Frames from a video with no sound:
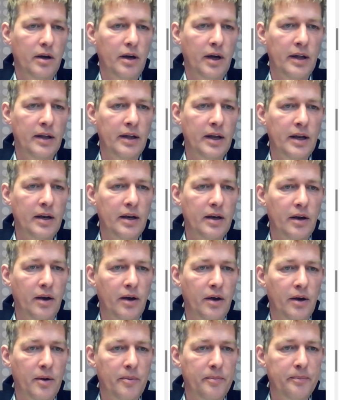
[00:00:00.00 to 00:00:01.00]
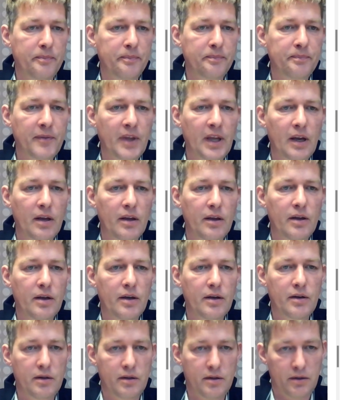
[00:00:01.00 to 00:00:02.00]
And then
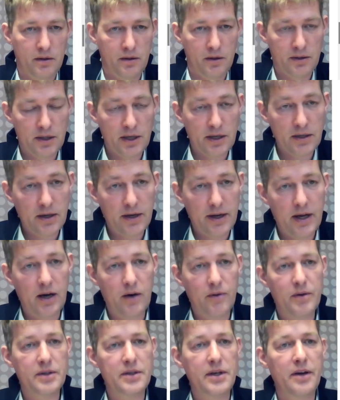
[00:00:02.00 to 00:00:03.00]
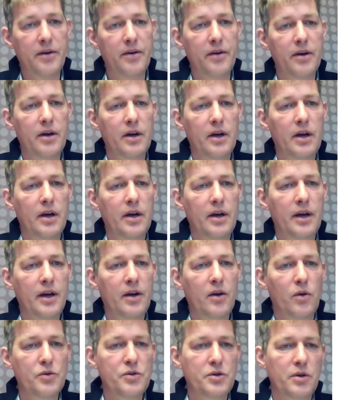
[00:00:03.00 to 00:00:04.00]
the test layout is here,
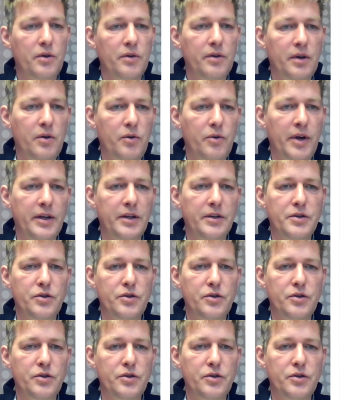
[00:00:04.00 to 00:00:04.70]
and also the credit